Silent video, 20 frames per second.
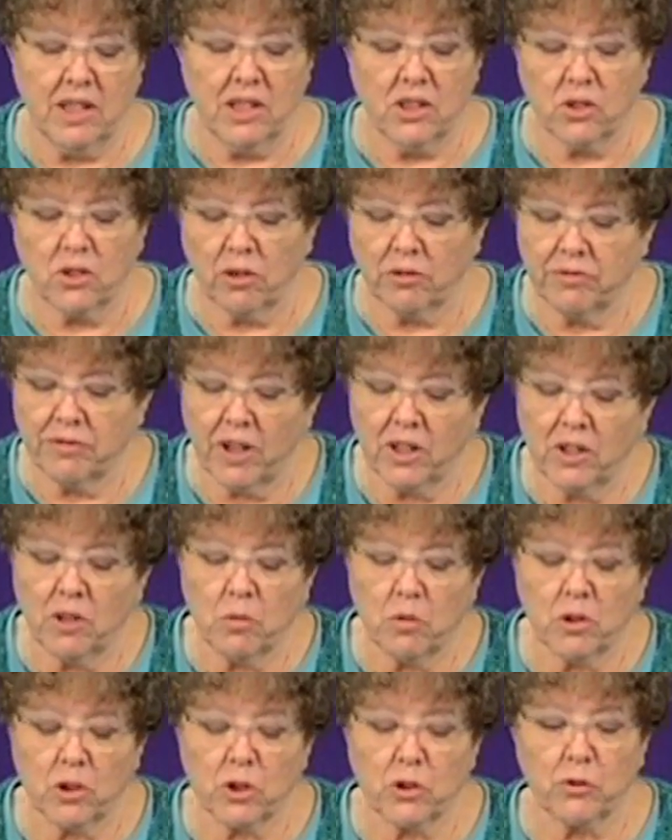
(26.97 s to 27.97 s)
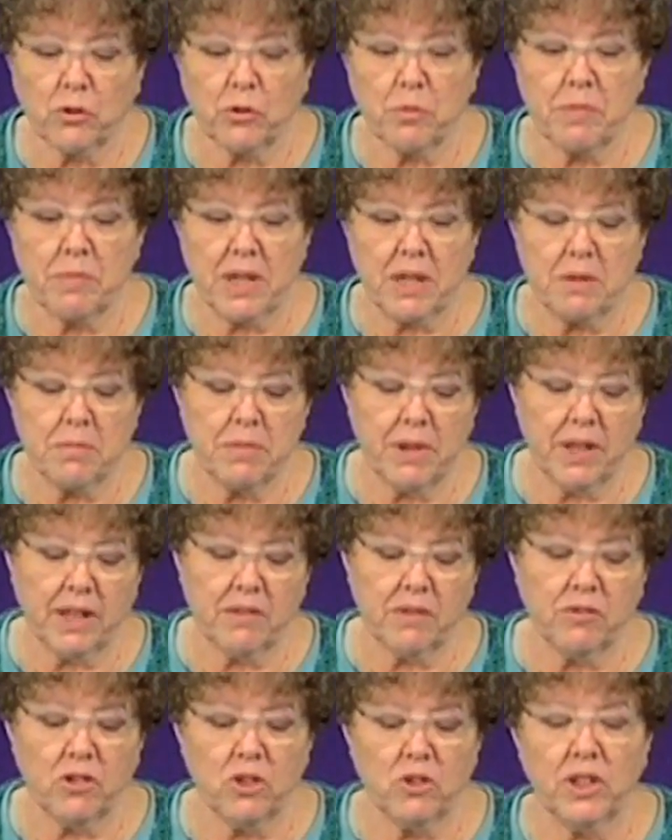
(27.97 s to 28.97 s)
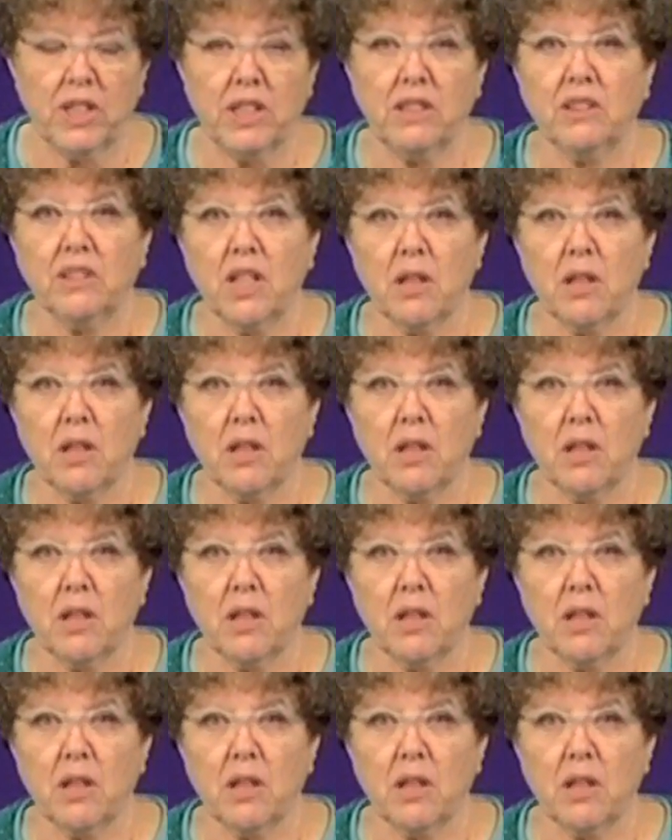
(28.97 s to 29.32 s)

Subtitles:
So fondant works for me, but if you need